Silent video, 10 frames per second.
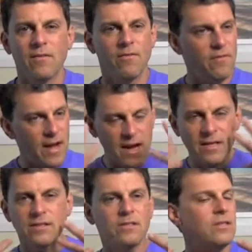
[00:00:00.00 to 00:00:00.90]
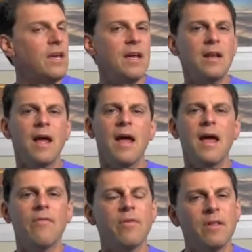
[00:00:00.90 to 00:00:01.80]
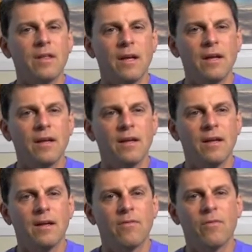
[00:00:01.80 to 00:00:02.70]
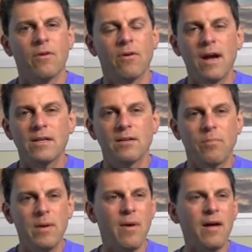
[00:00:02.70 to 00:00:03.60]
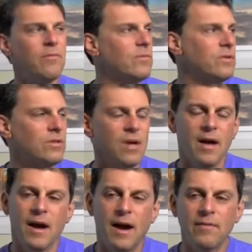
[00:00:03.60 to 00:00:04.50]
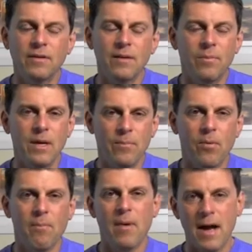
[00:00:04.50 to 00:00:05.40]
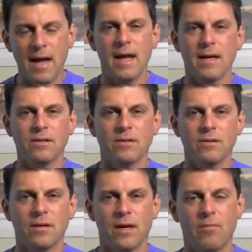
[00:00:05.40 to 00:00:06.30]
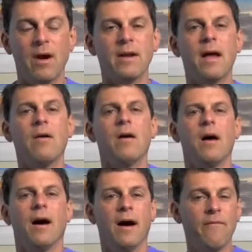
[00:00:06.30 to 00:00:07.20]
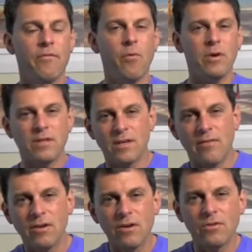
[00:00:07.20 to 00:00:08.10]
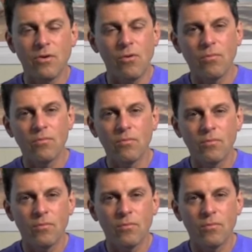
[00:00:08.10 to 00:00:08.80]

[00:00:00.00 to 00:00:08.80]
Face, skin, everything for her age. And people, I've seen people my age, and right now I'm 47 years old.